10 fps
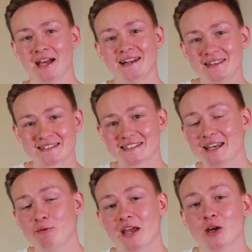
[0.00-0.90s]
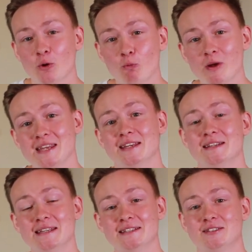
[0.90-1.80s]
And in the same way, we
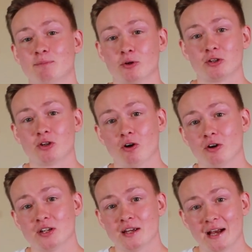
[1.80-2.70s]
need to put God